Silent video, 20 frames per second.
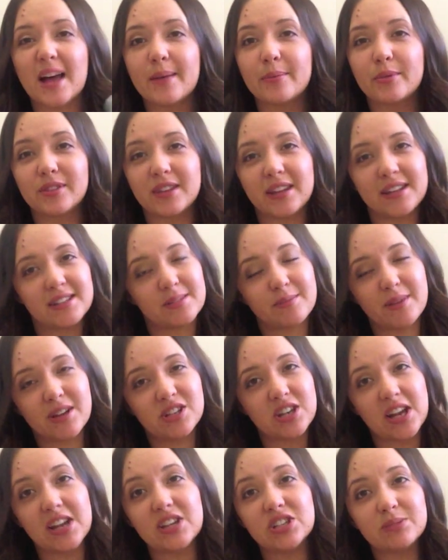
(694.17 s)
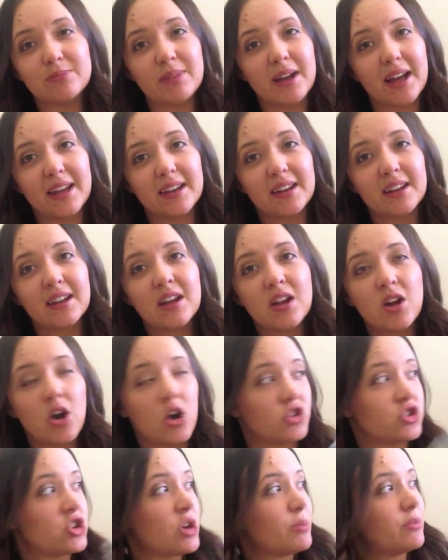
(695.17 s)
I put these on my changing pad
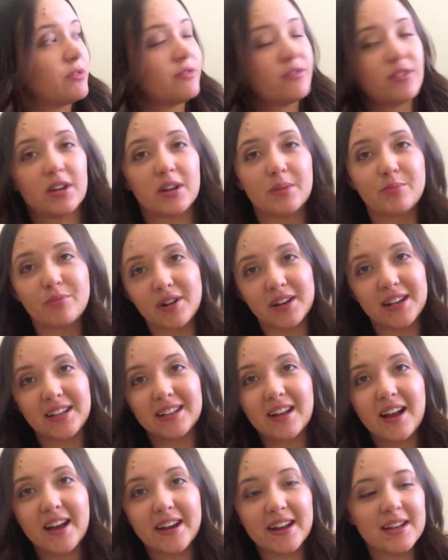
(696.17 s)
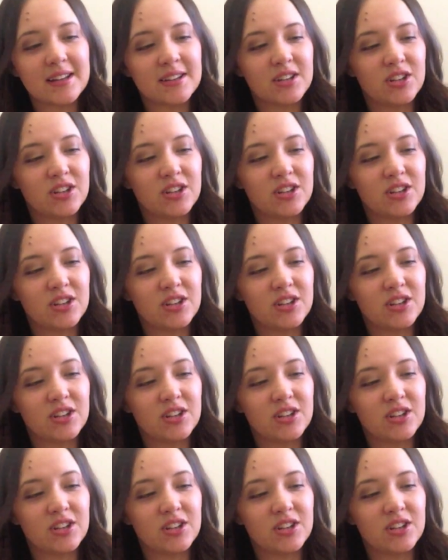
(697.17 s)
on top of the pretty liner.